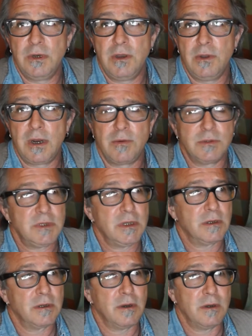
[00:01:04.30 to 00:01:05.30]
you know it, I was
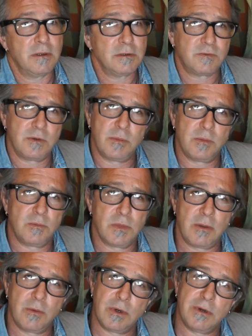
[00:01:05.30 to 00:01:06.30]
getting calls from them.
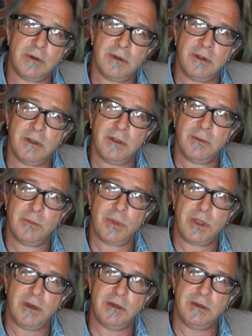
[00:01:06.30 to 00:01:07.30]
They were
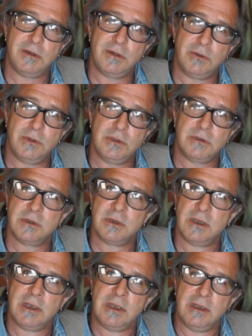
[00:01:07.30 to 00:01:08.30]
beginning to do these
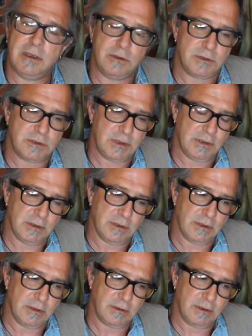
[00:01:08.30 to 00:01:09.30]
interesting
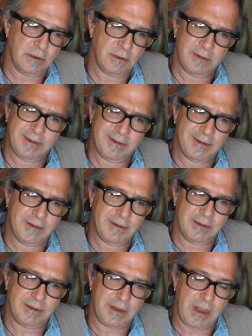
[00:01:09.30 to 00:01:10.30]
little
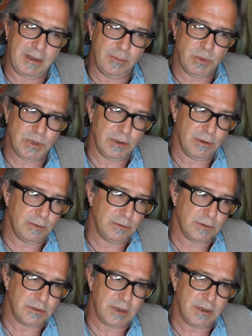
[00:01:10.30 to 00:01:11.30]
game
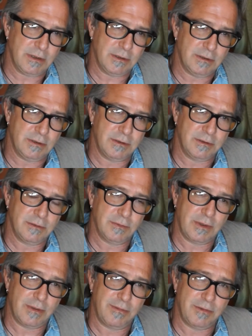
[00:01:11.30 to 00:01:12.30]
shows,
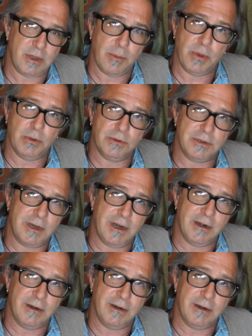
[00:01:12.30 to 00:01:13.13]
Double Dare.